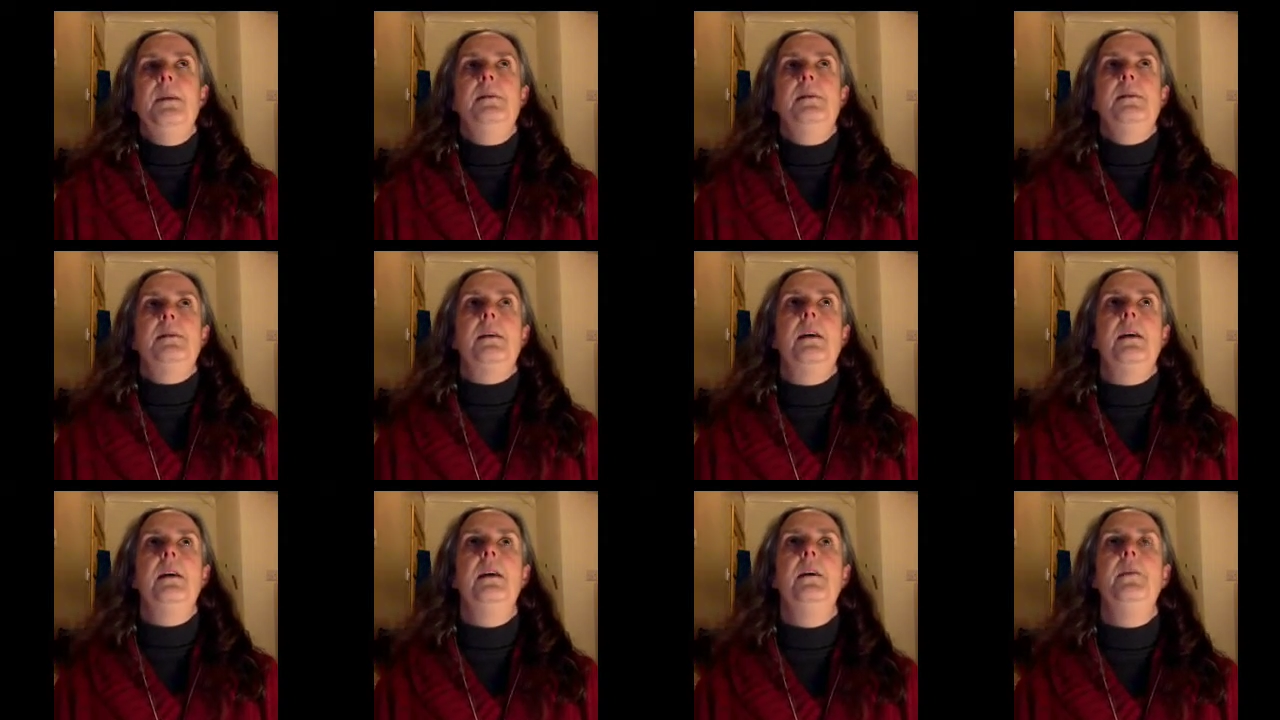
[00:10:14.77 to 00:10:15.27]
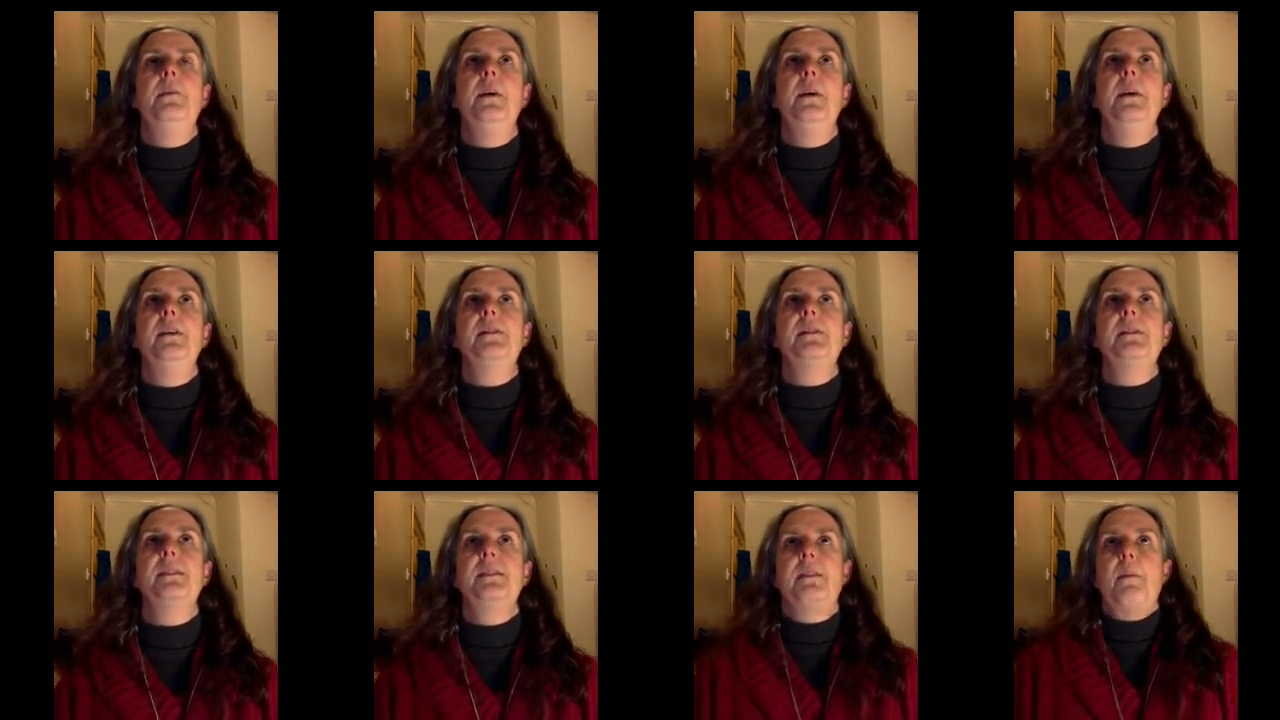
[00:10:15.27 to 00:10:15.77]
because it's a
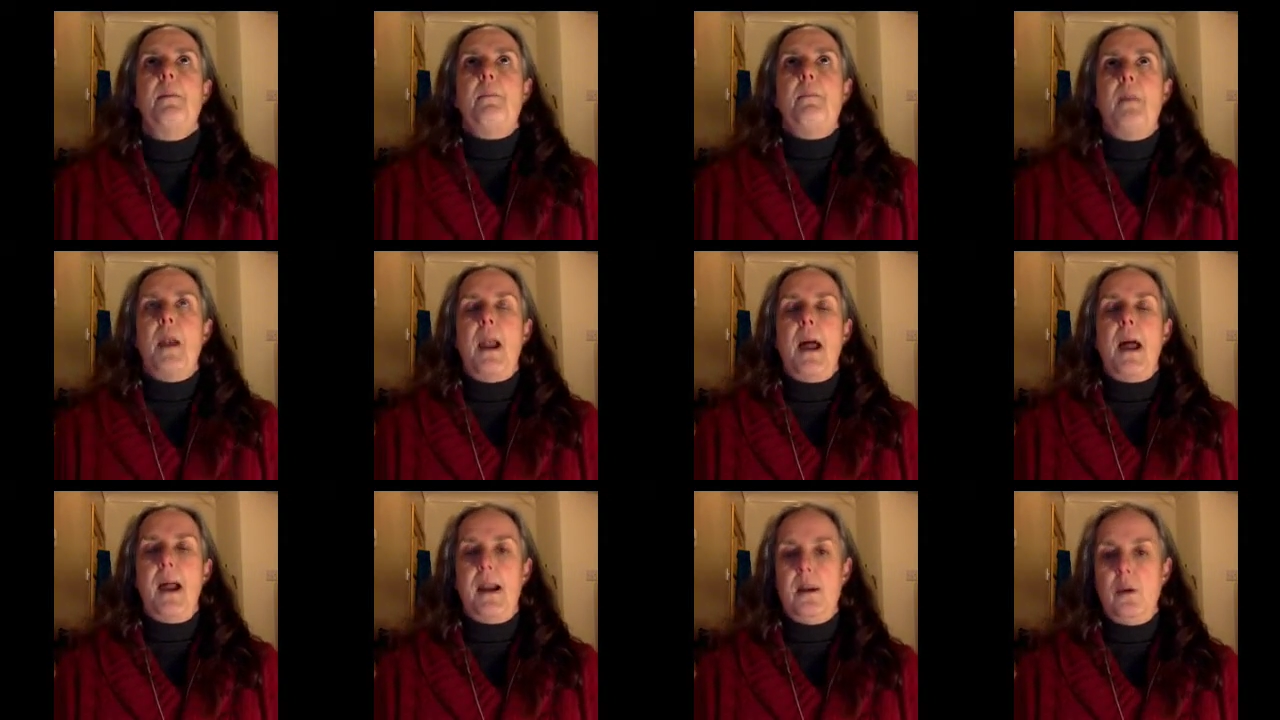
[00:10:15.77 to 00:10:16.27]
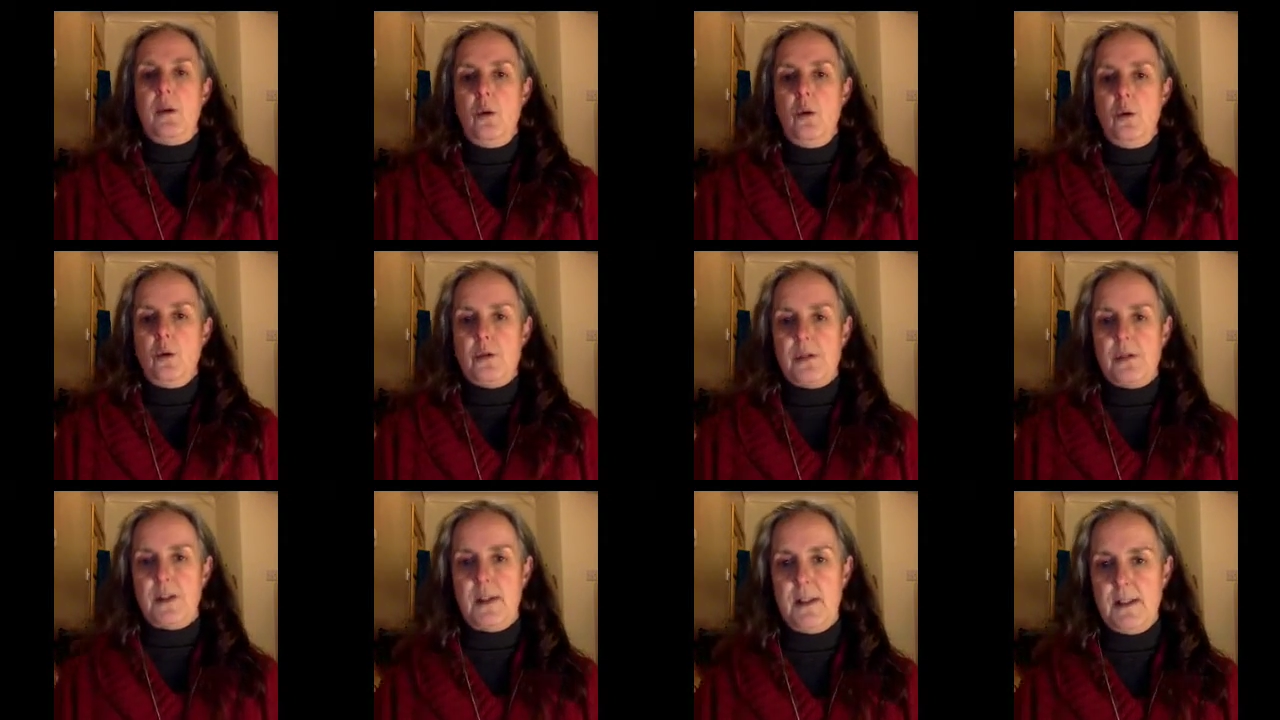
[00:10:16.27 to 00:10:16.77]
black horse and it's
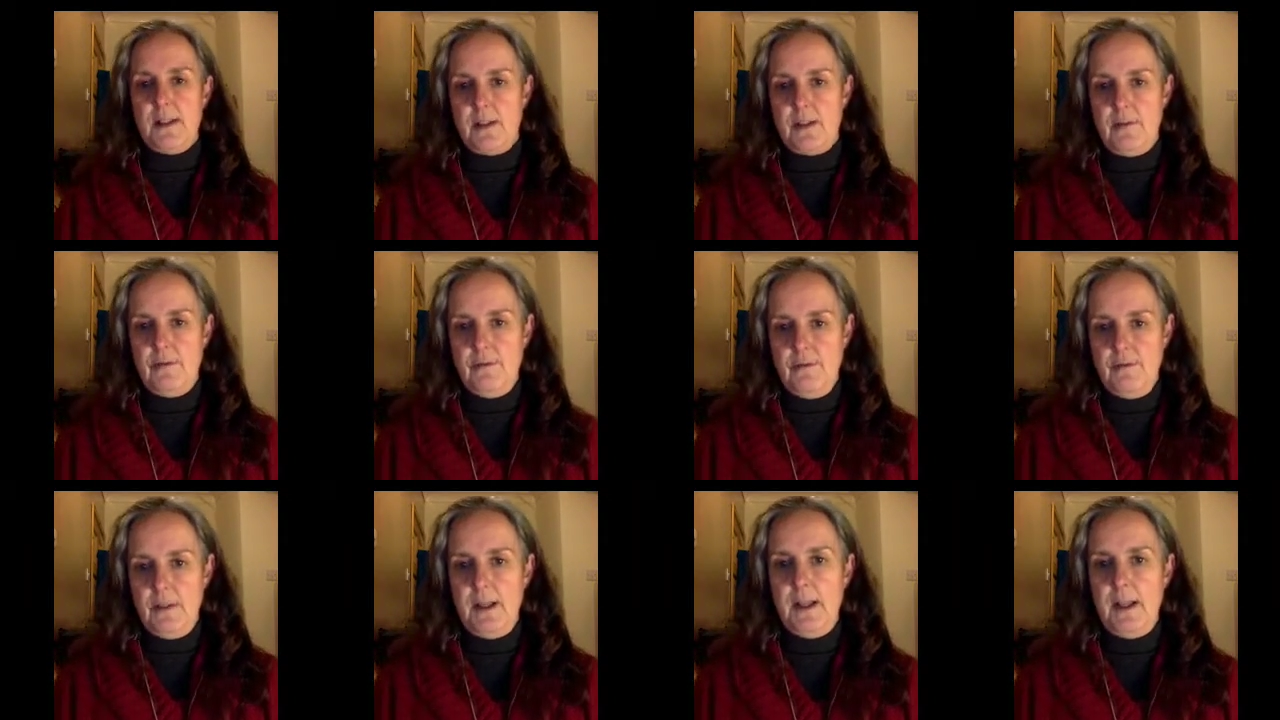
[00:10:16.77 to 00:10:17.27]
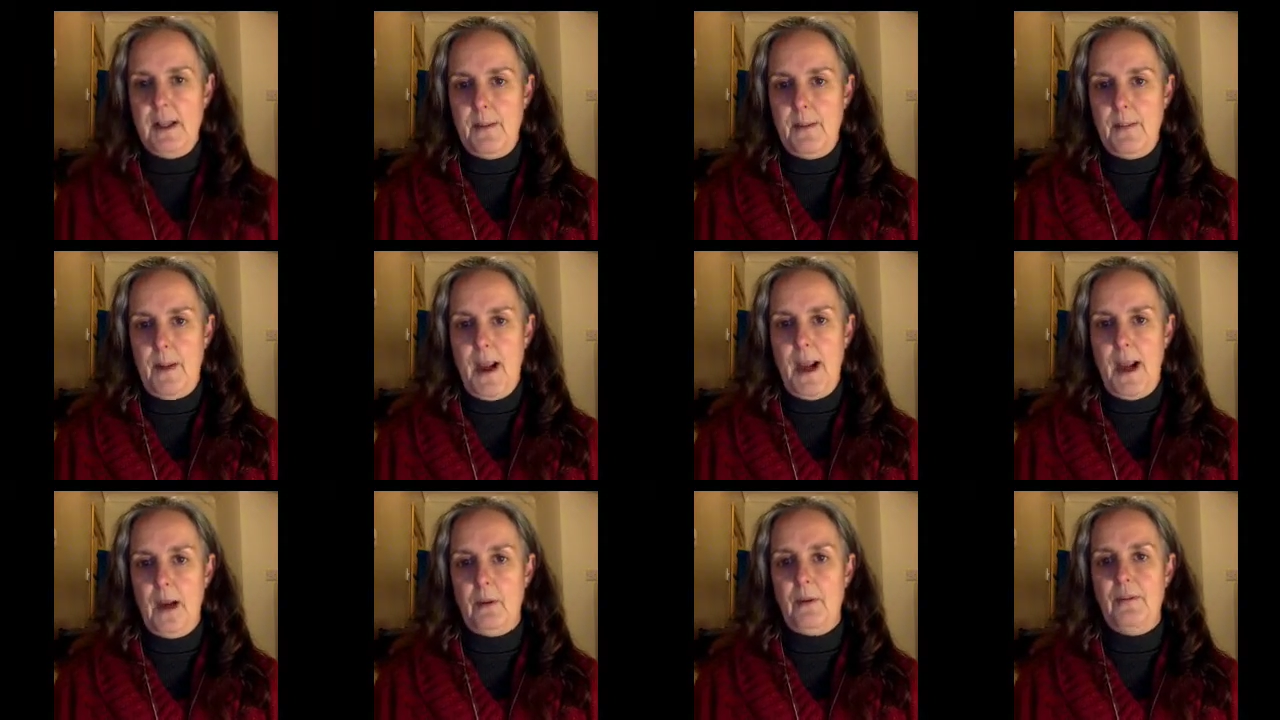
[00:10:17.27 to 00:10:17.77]
a really
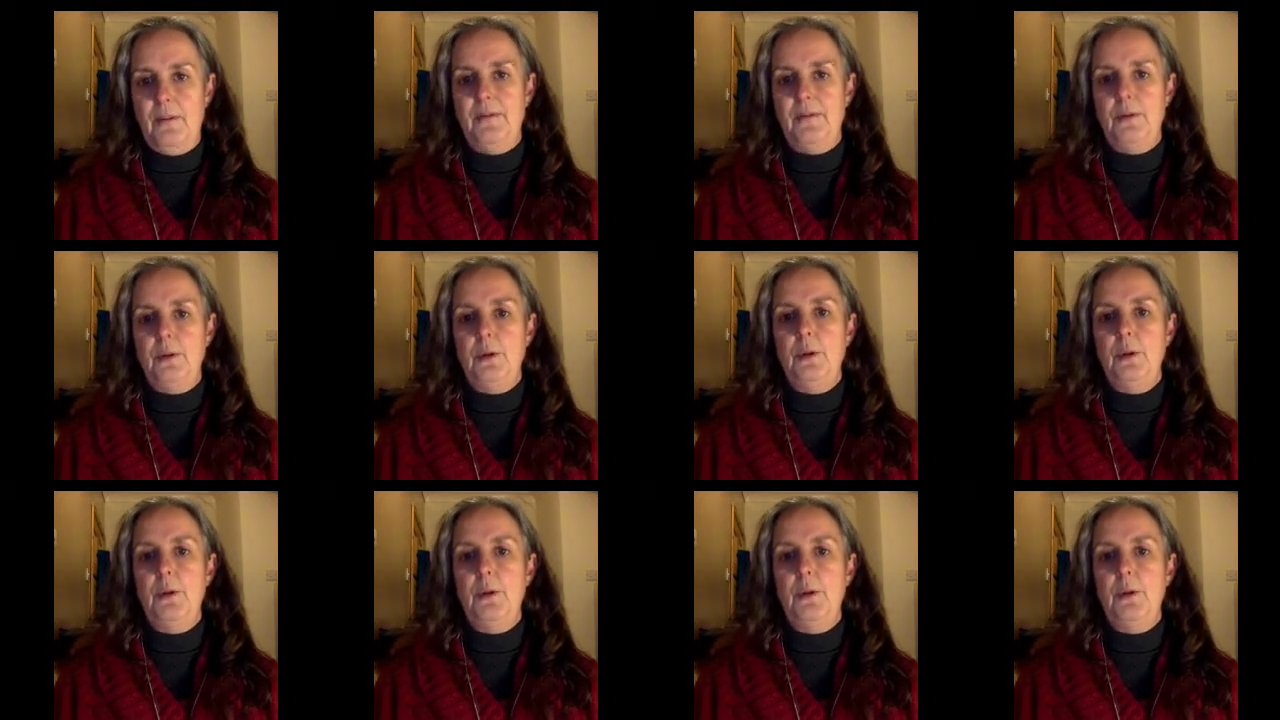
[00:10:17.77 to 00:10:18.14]
powerful horse,